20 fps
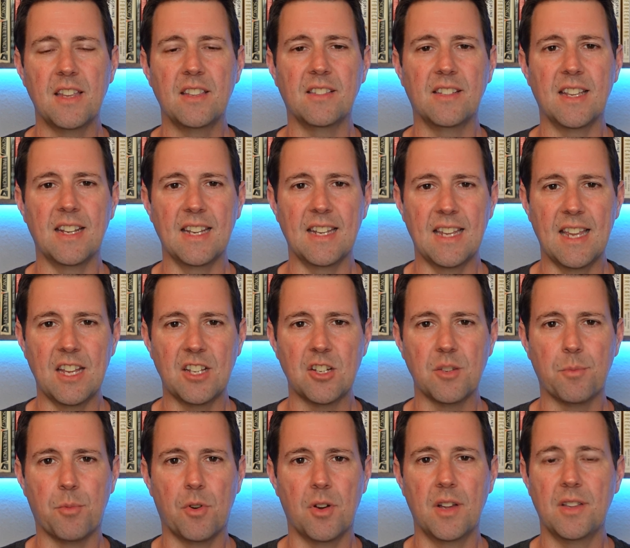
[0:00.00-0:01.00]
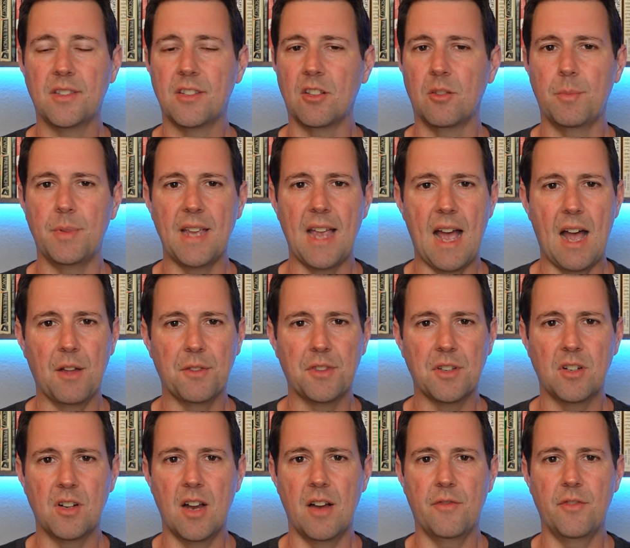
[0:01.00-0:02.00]
He's going to get you points. He'll be out
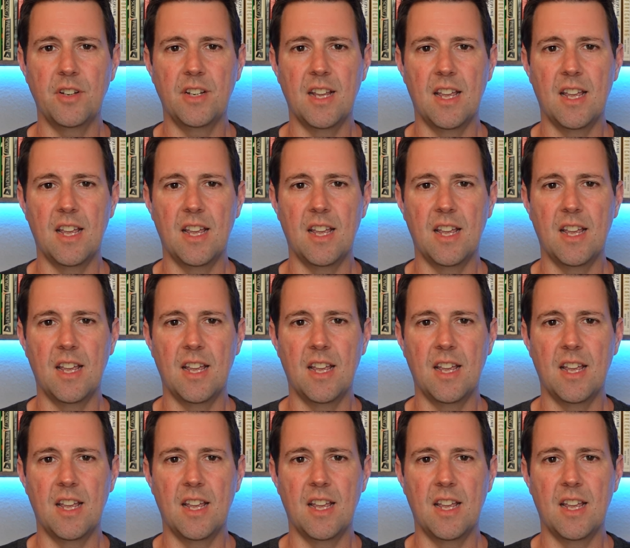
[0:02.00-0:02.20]
there every